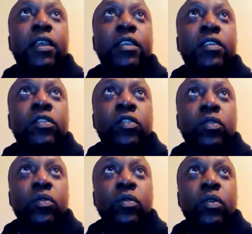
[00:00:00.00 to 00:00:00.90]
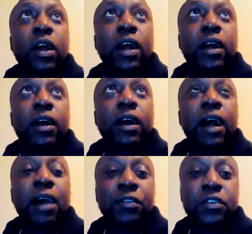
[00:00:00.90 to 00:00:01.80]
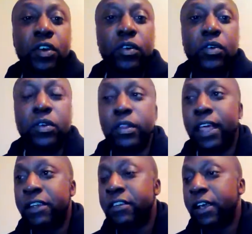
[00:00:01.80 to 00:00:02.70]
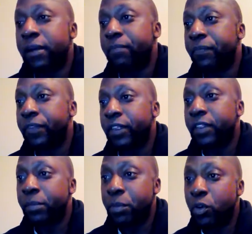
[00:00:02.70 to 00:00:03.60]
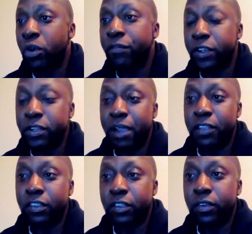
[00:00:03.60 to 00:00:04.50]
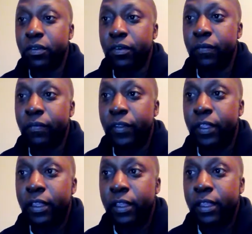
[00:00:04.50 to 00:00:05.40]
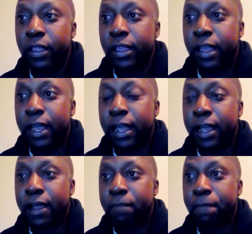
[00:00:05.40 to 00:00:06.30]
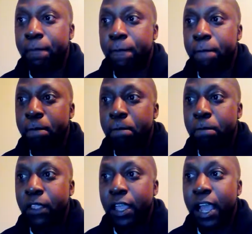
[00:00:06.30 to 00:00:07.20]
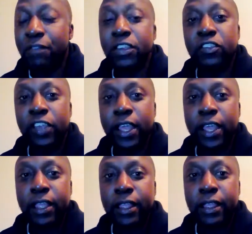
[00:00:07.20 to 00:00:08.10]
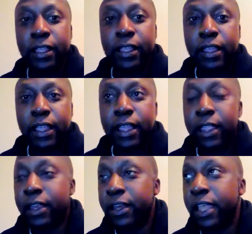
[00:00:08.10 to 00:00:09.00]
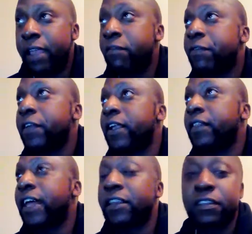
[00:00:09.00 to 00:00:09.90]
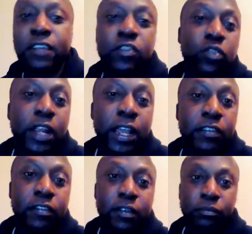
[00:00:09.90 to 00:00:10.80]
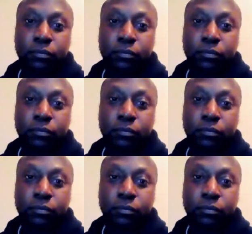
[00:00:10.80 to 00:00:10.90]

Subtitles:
you have to know that the people who are victimizing you have a share in everything that is centralized.